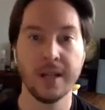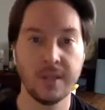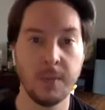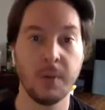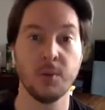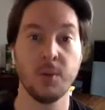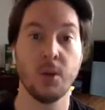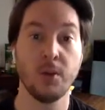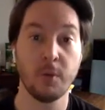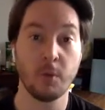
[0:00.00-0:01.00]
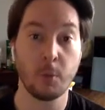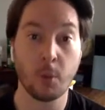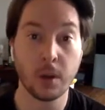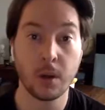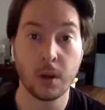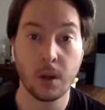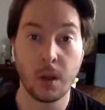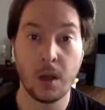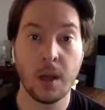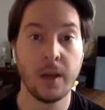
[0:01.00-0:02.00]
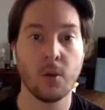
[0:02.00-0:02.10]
and Z, because we know you've been reporting on it a lot,